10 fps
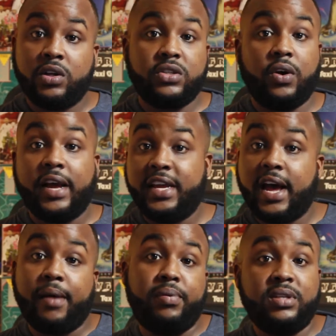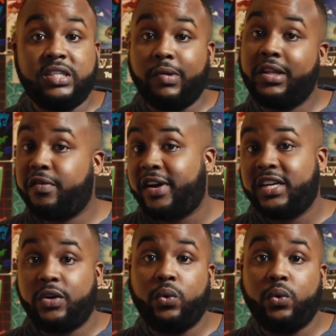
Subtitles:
So your Apple, Spotify,